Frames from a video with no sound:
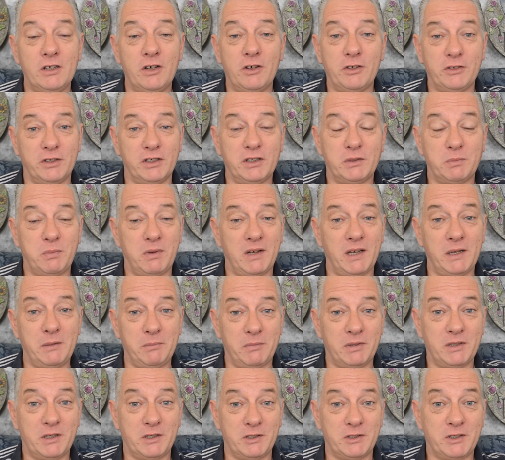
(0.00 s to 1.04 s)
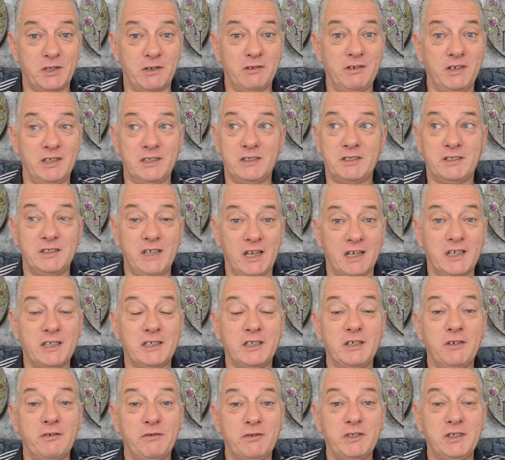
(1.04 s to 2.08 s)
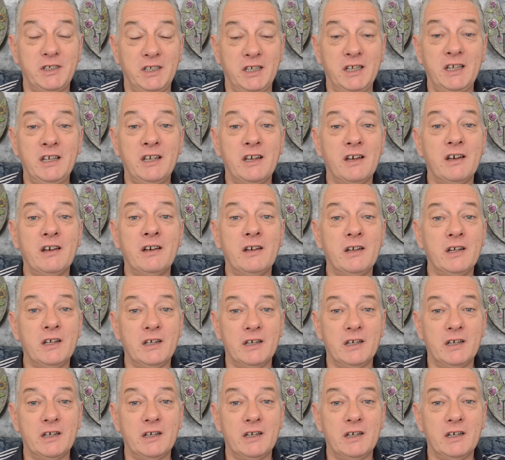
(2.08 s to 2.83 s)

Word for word: on this plane because there is negativity here.